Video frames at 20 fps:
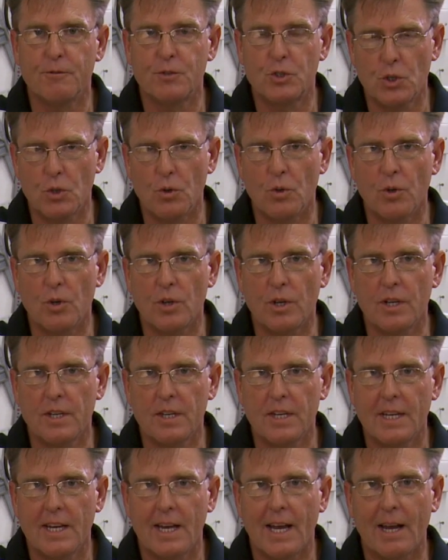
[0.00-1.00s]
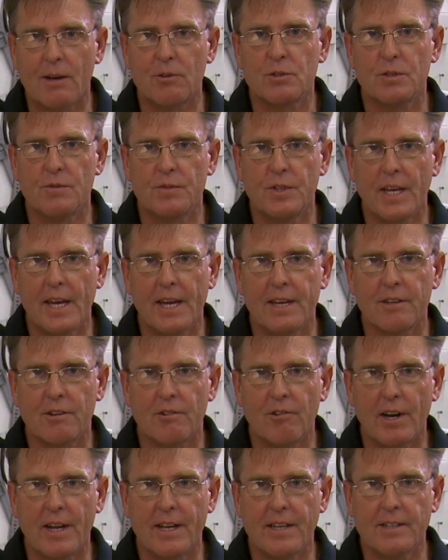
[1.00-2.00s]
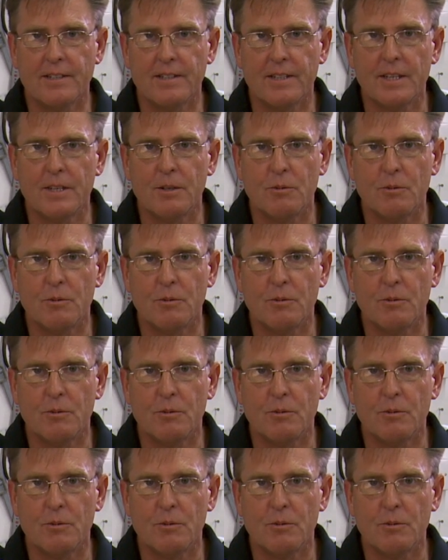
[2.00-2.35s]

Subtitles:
of chalk out of the end grain,